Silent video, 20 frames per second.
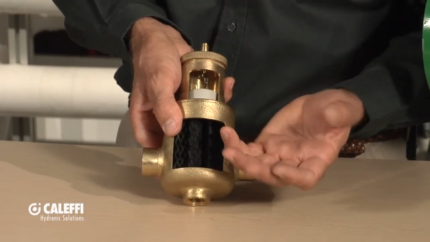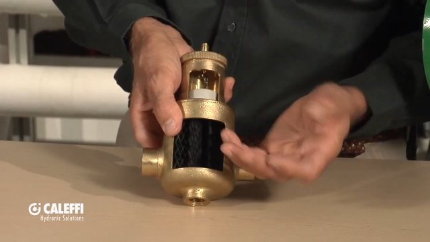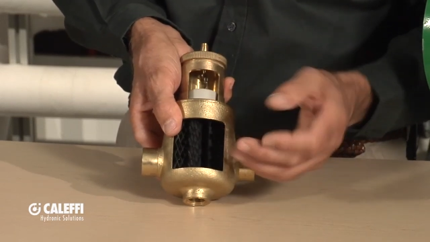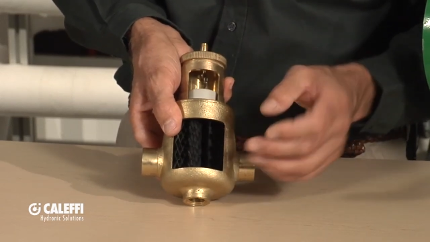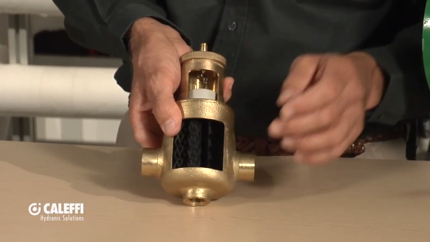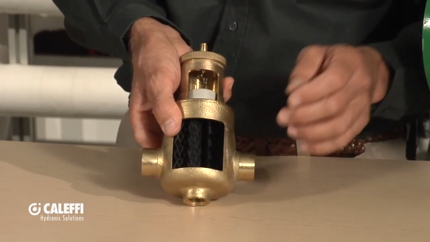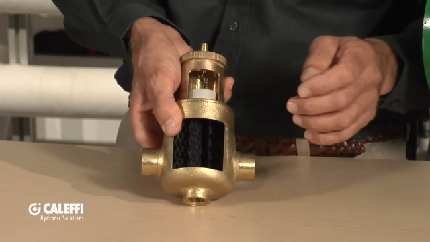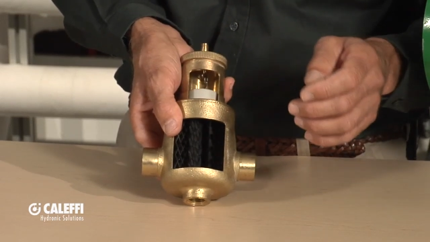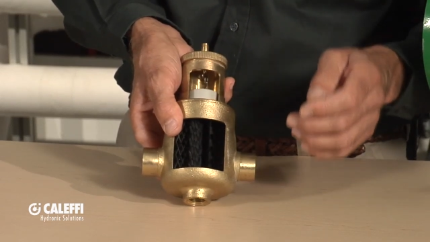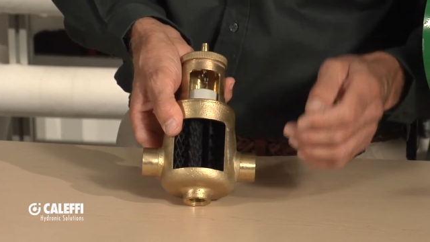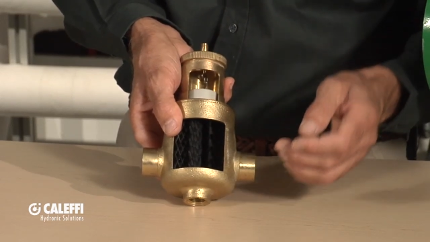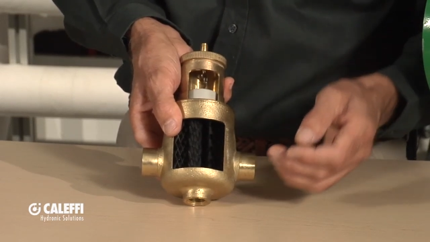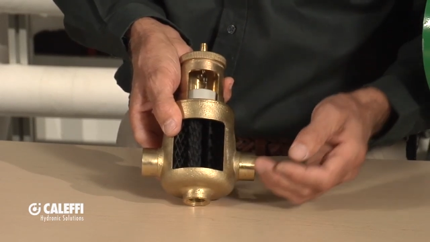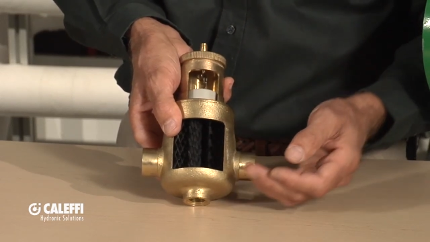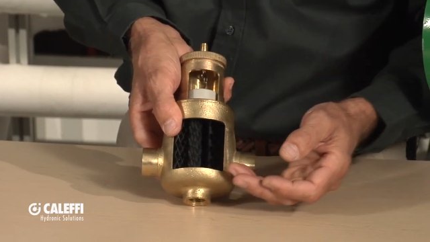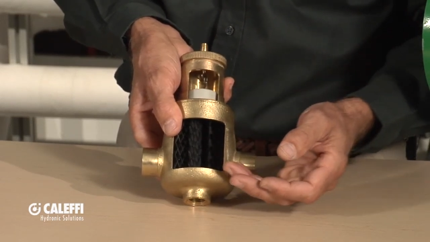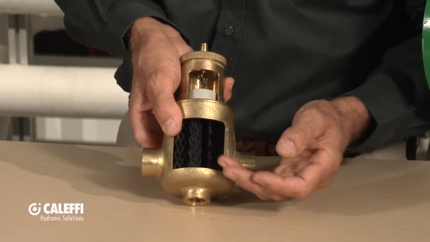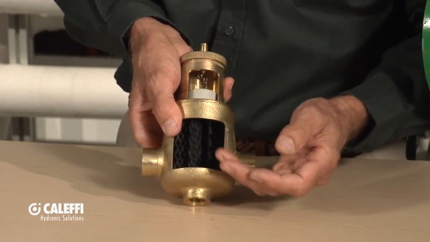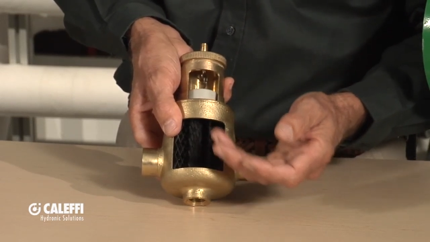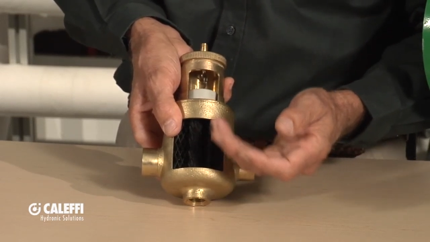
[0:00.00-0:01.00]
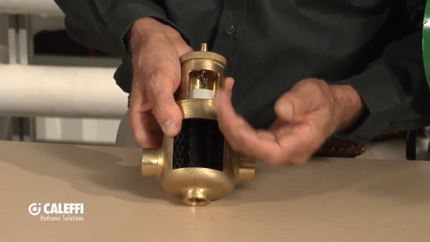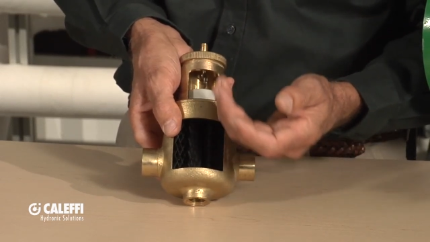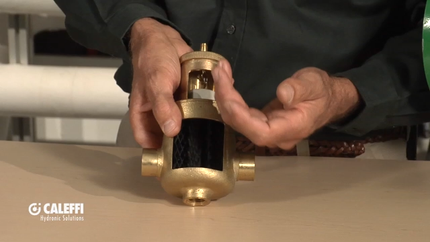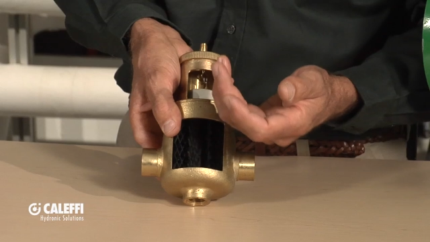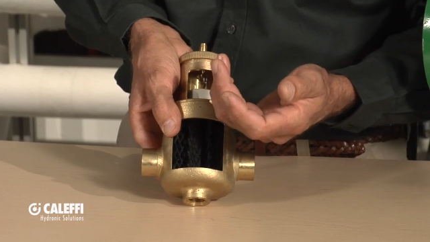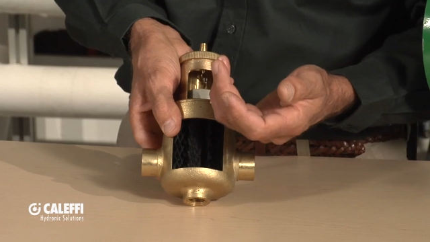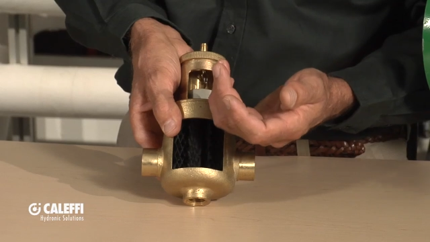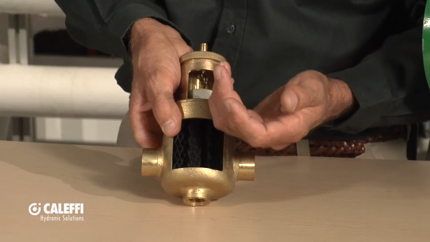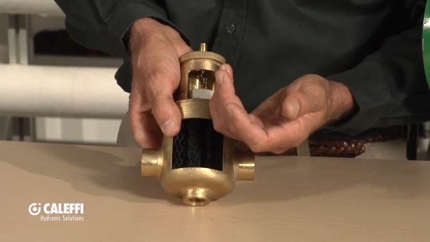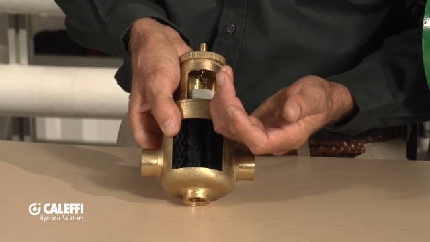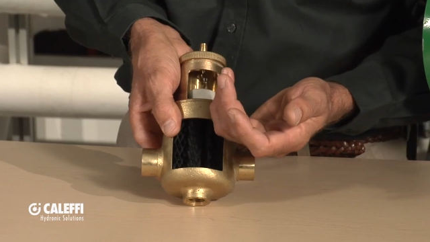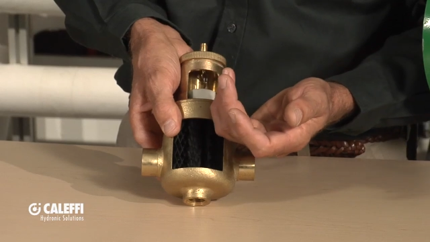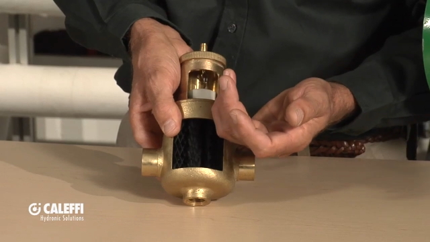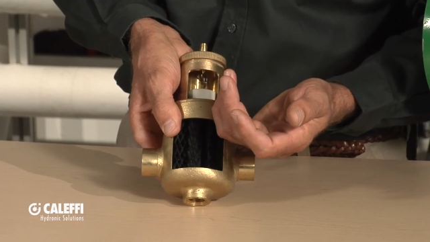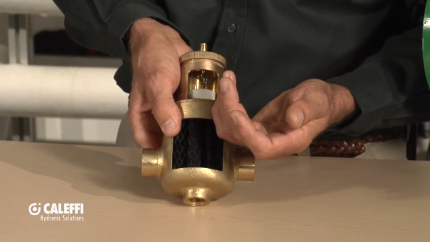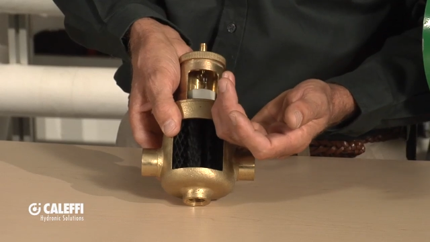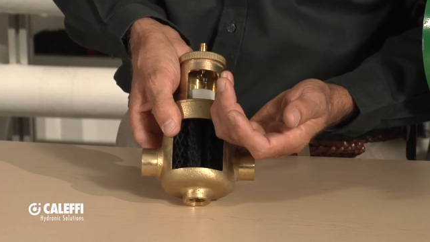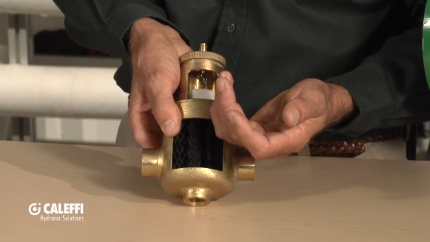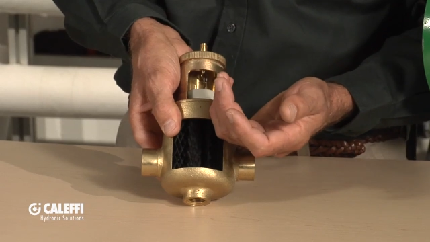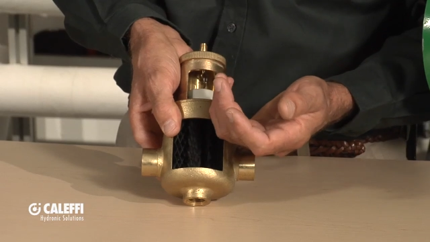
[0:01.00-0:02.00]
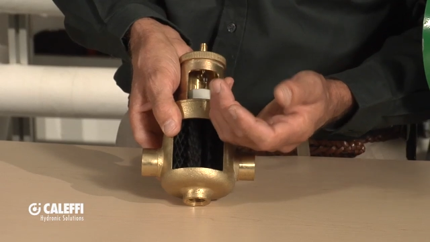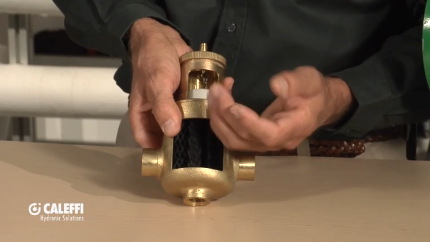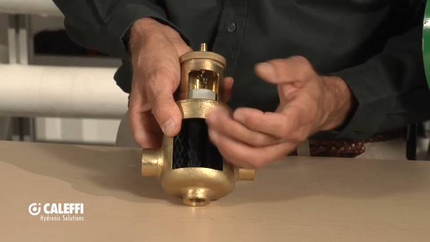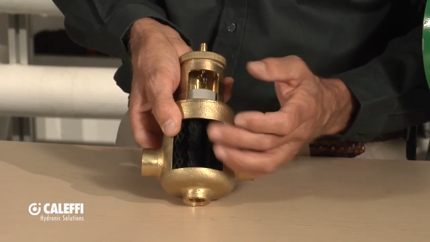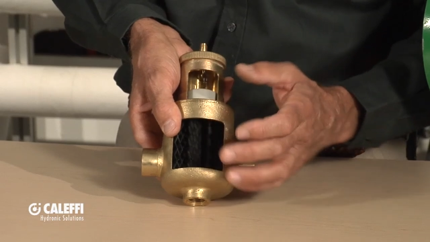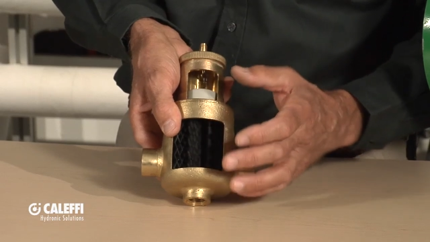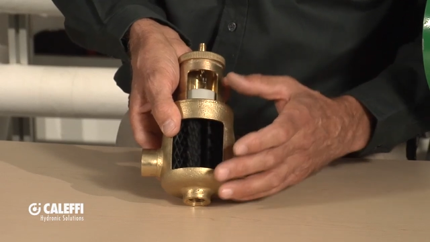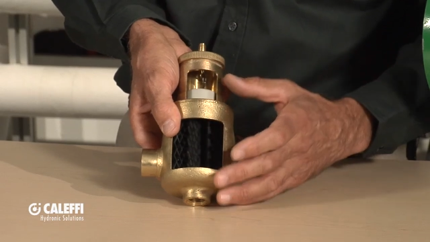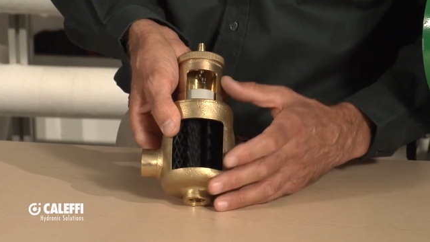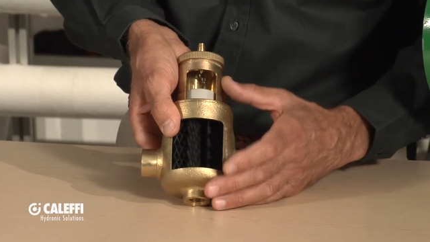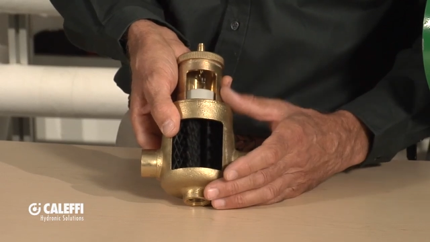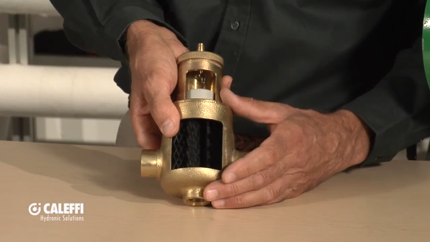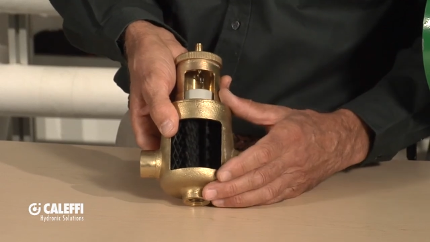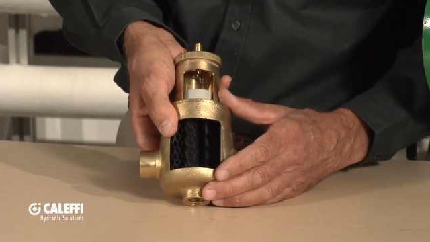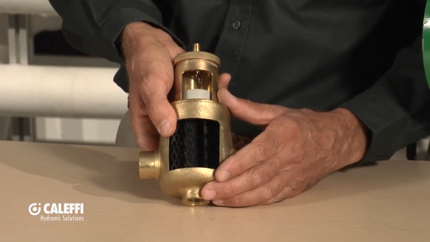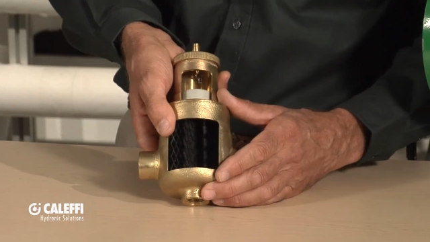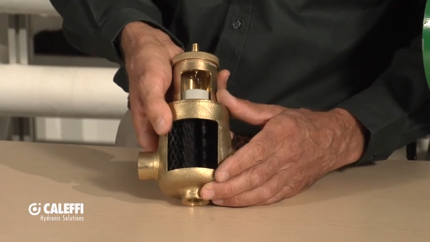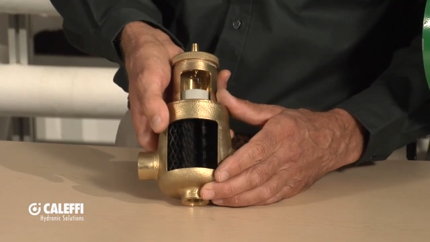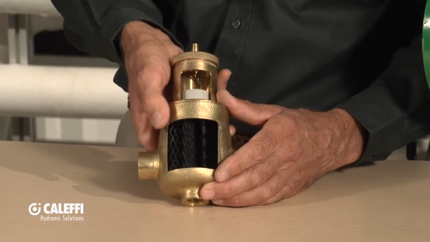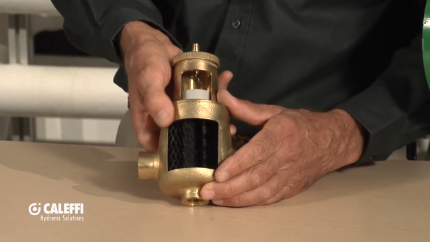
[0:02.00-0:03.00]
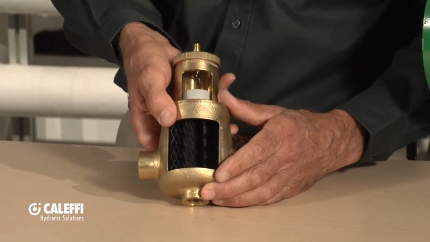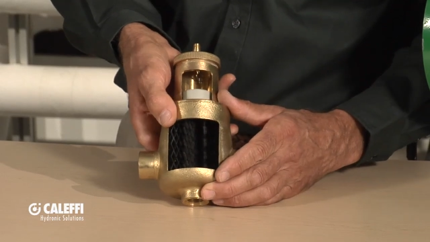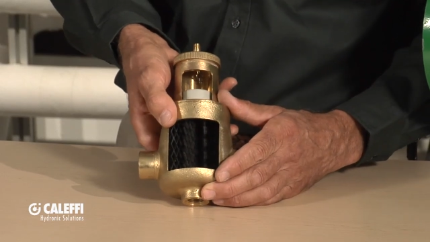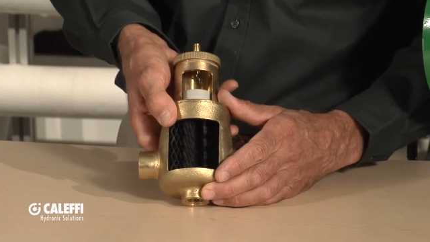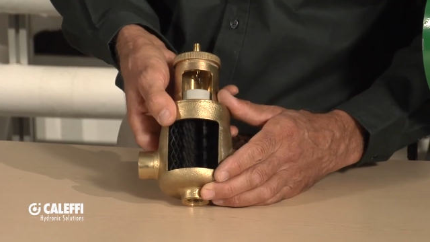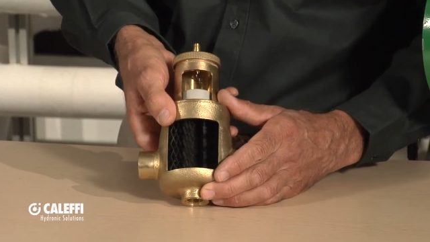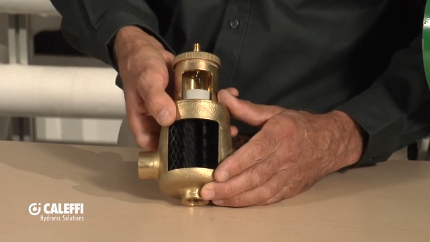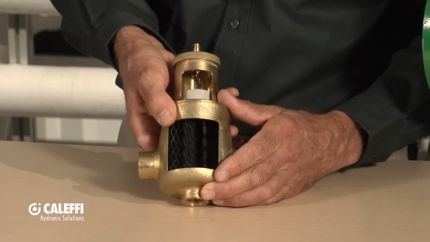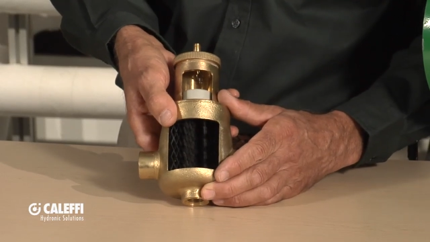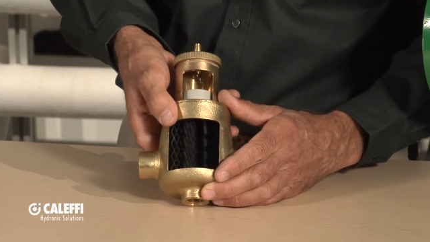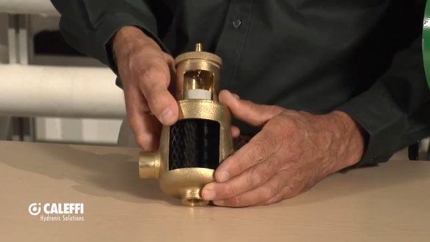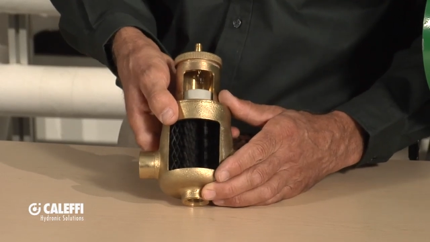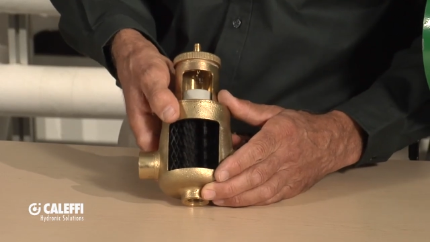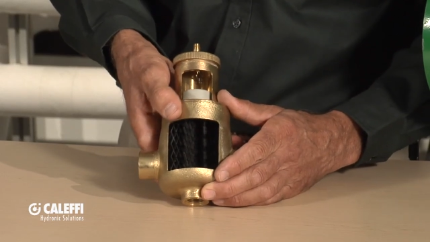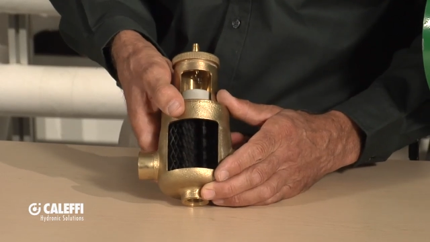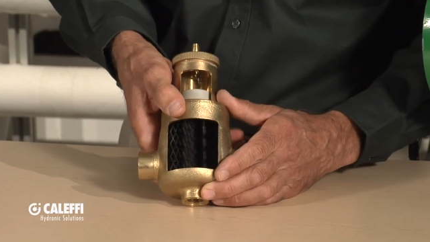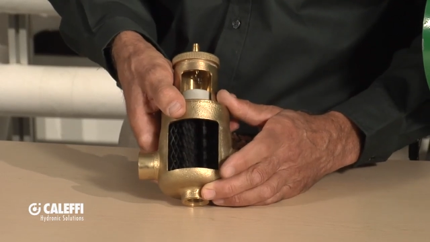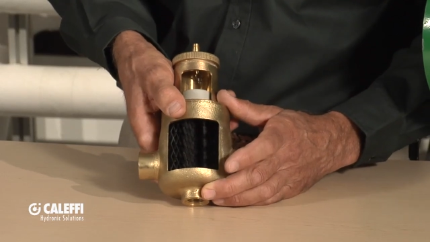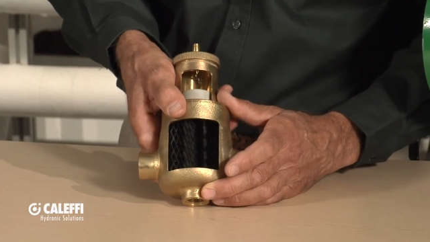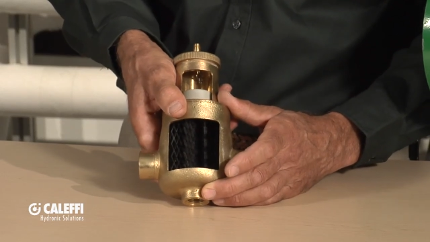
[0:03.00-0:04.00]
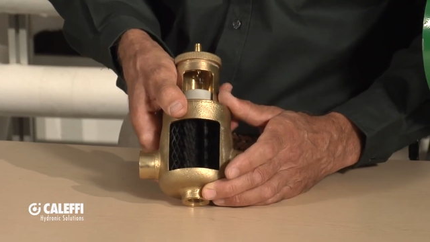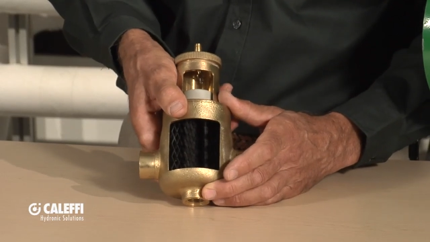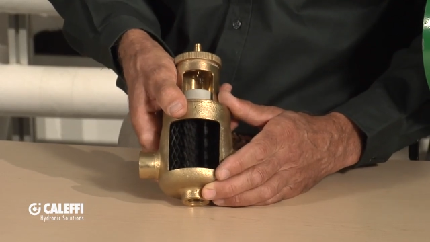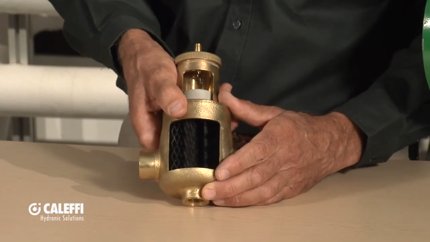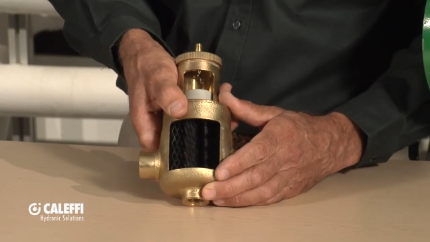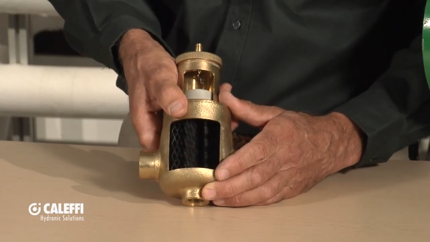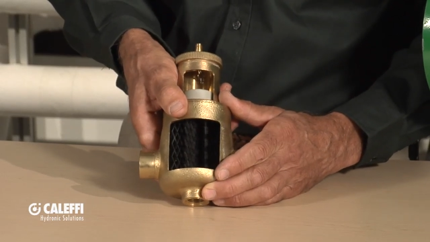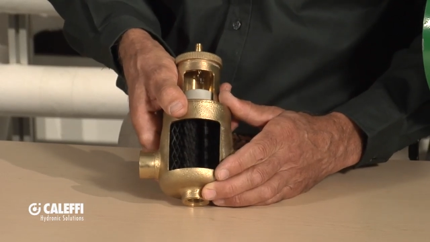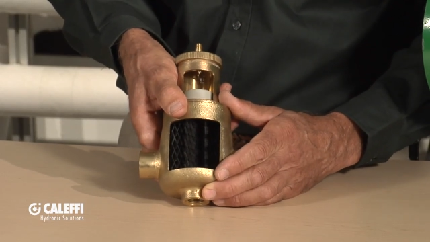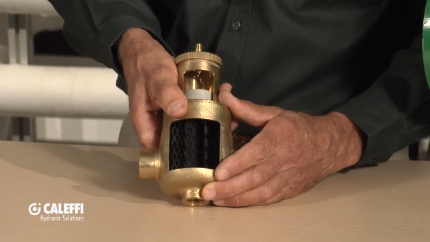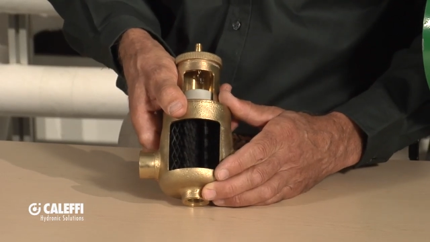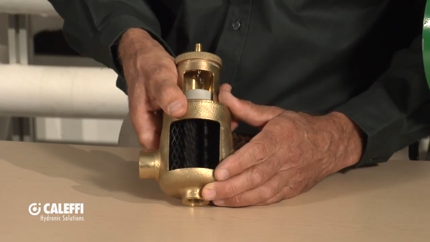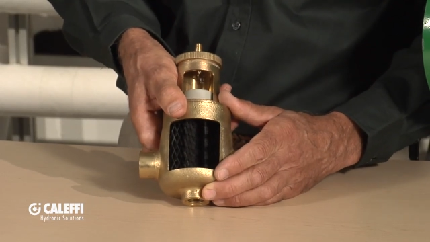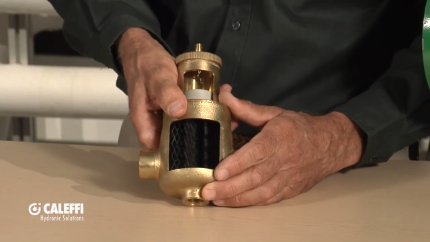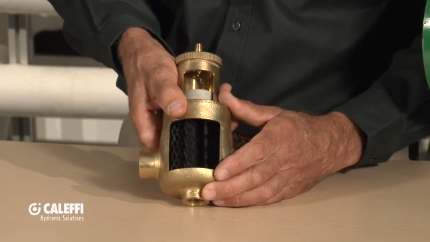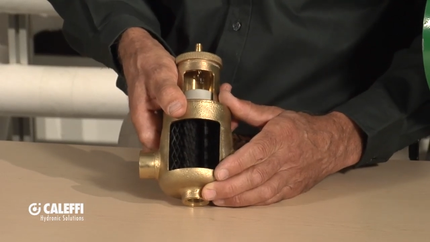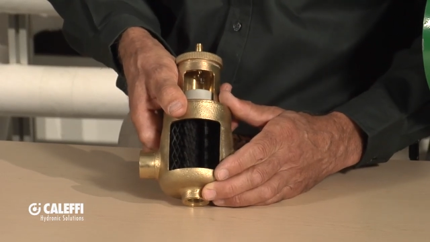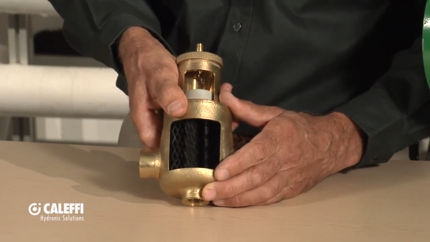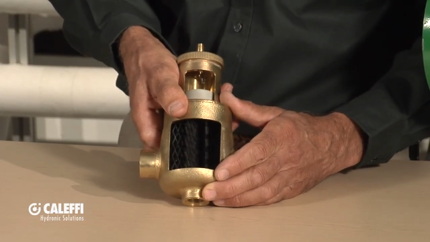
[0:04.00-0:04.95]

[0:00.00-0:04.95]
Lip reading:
Nobody's mouth can be seen.